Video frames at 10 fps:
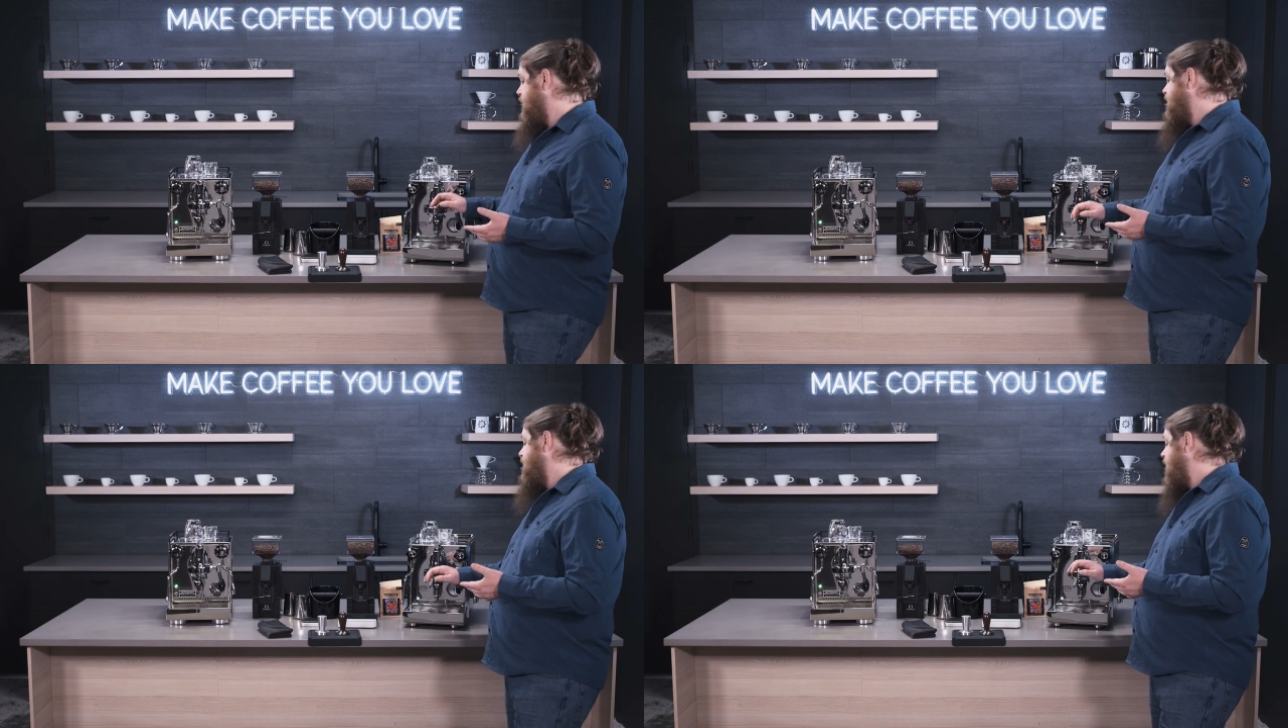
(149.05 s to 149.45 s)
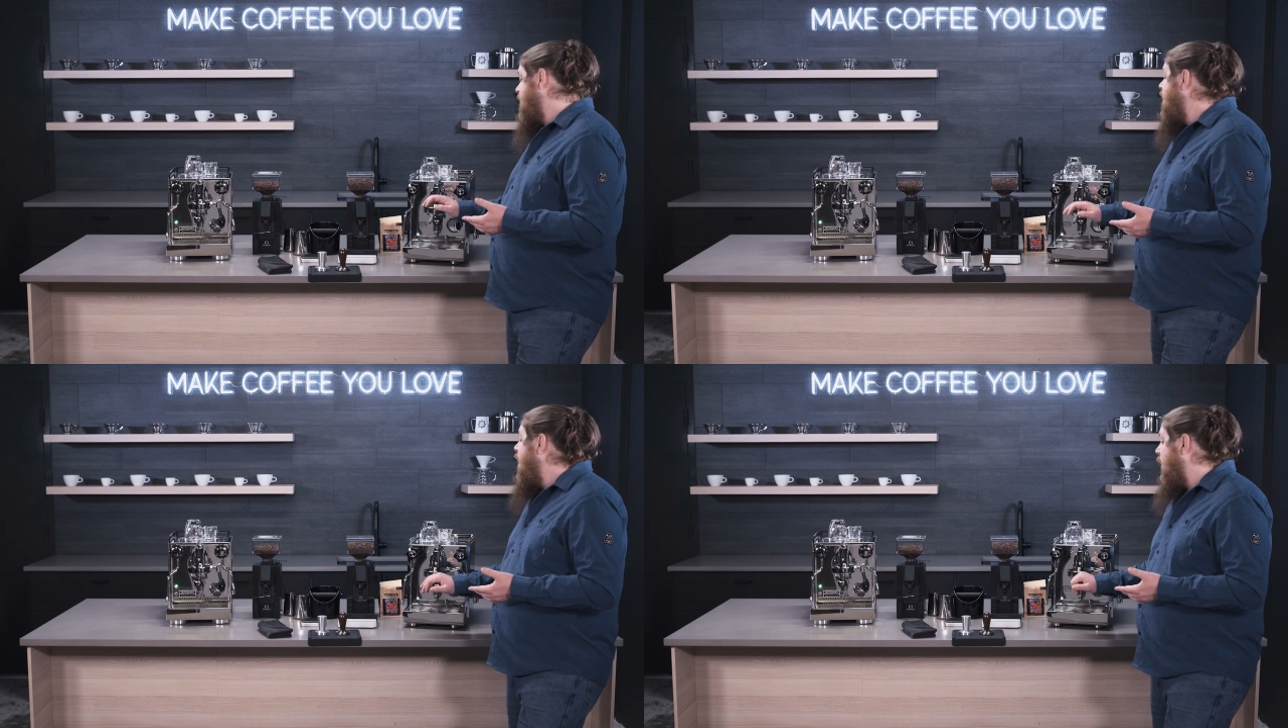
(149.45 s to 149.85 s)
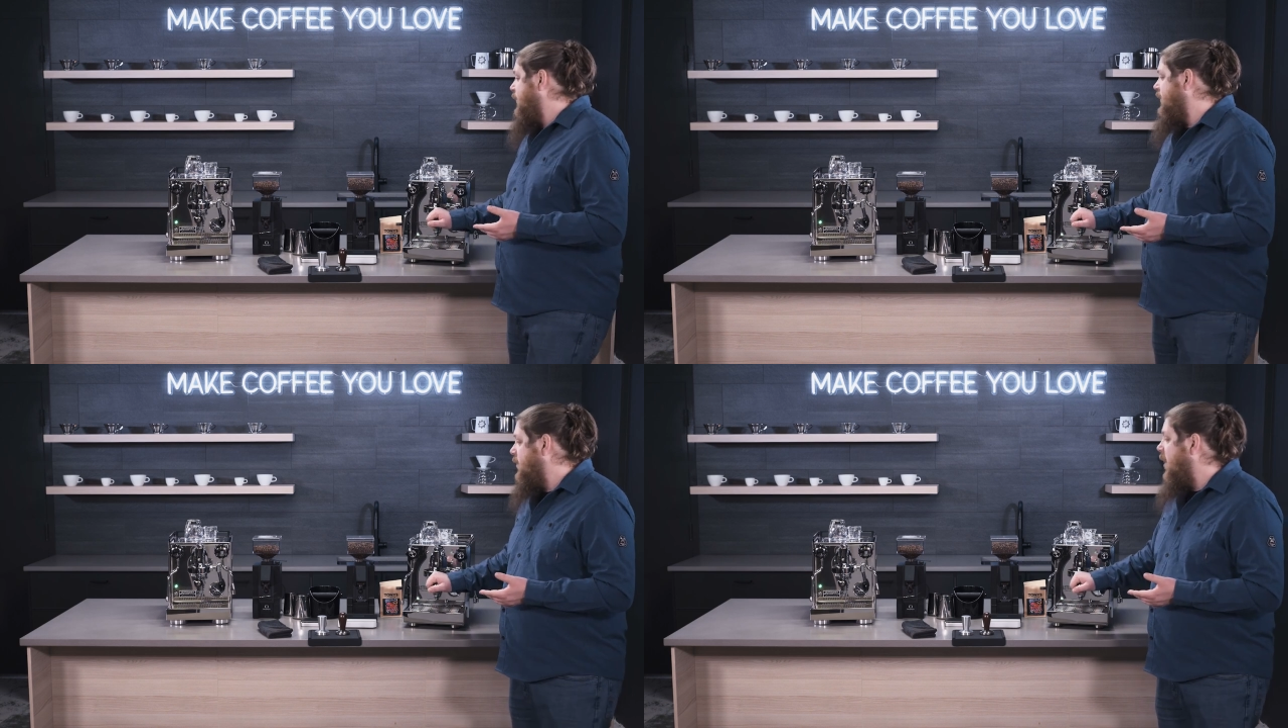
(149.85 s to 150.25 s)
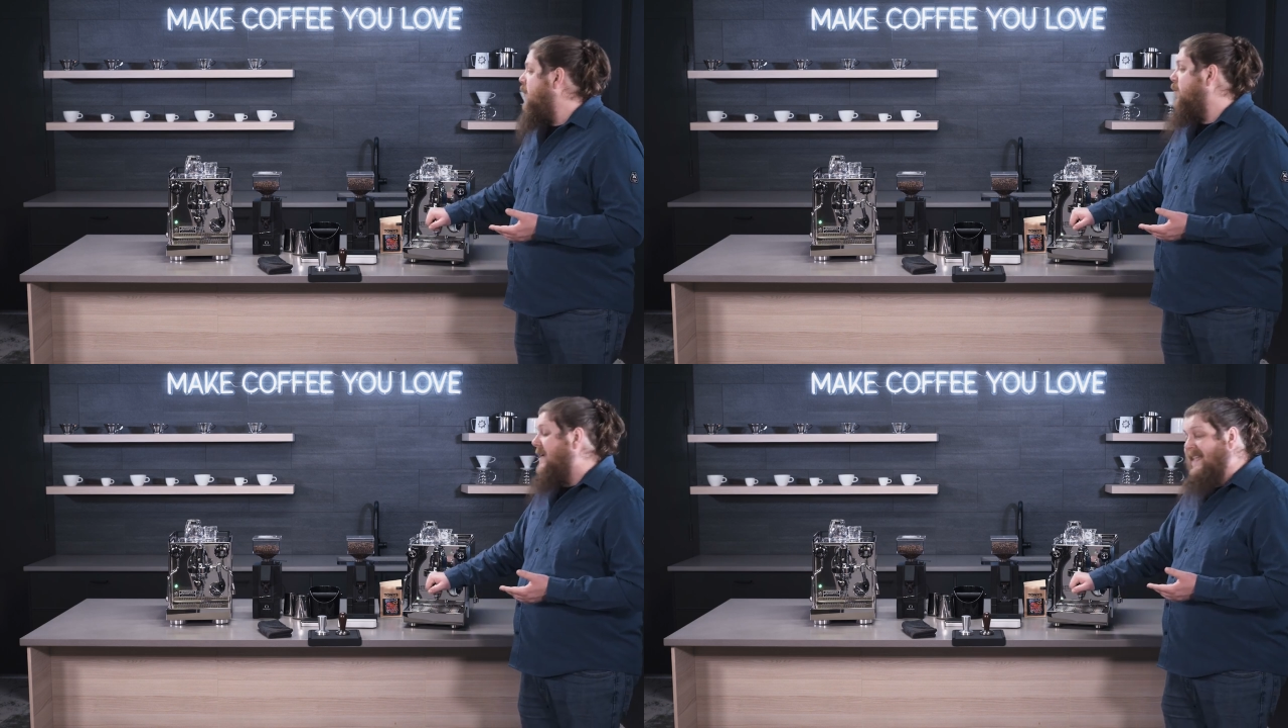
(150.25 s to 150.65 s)
which is also
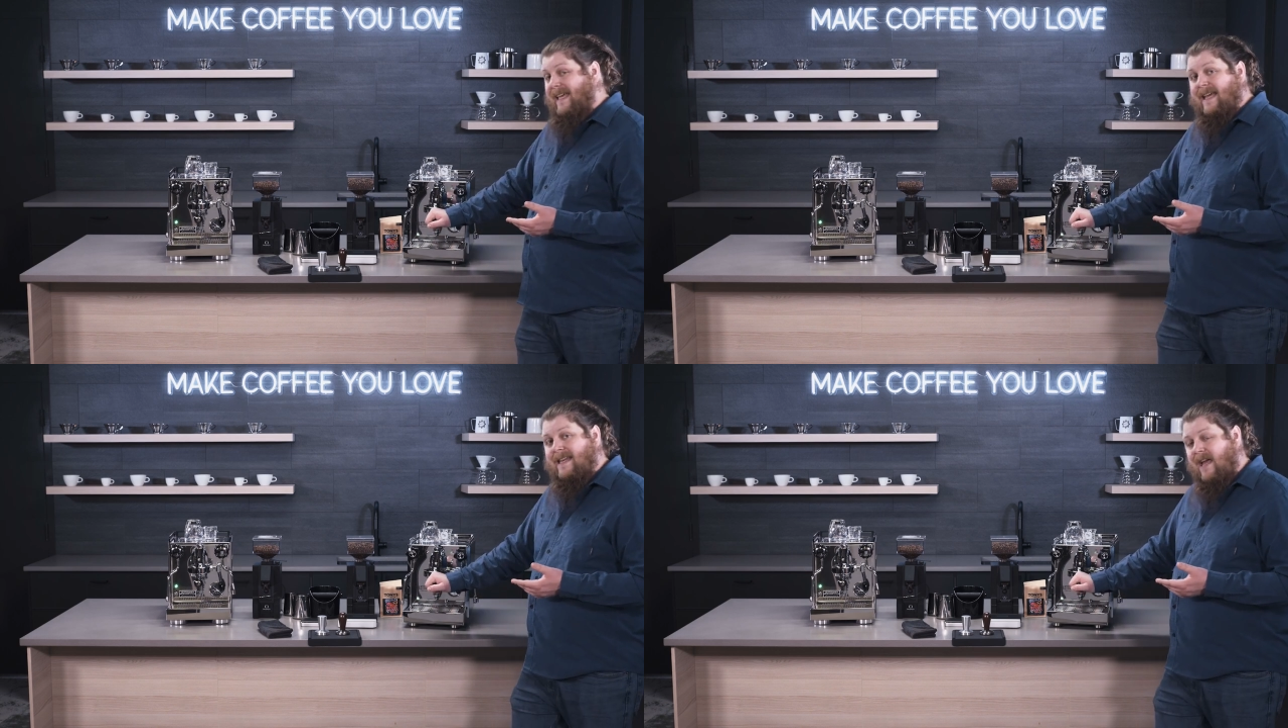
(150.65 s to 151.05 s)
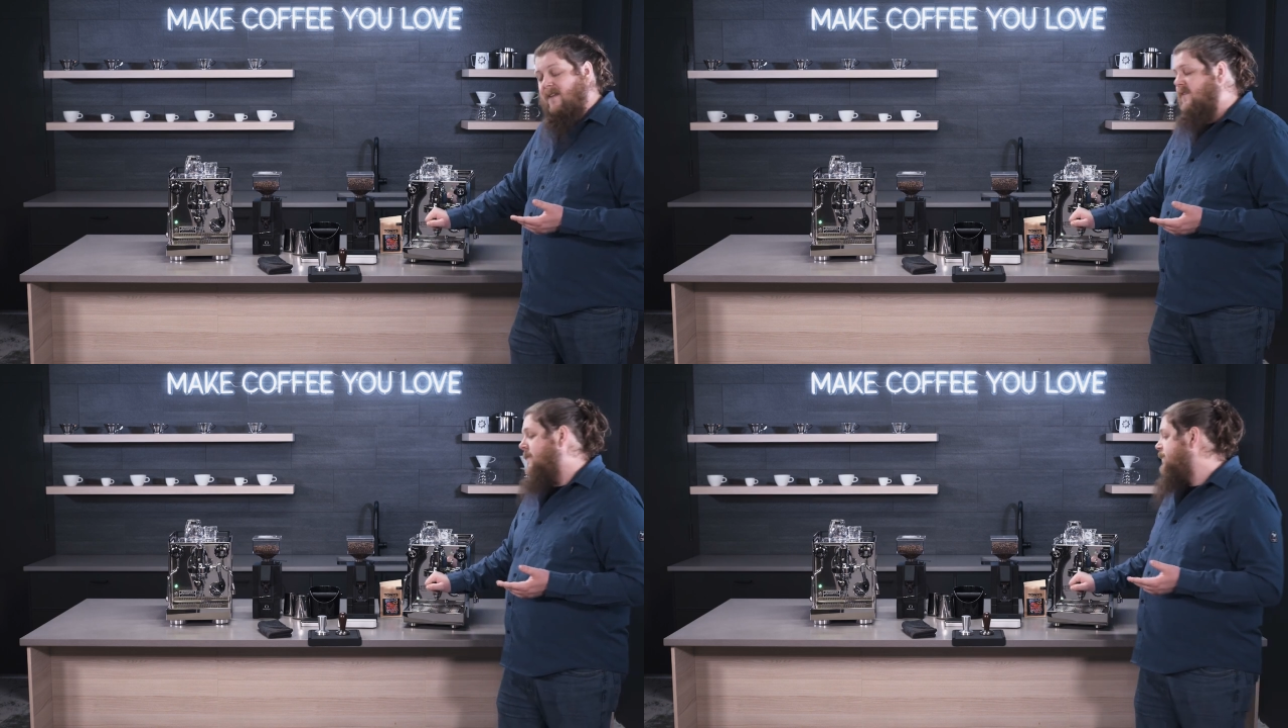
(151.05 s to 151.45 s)
really nice.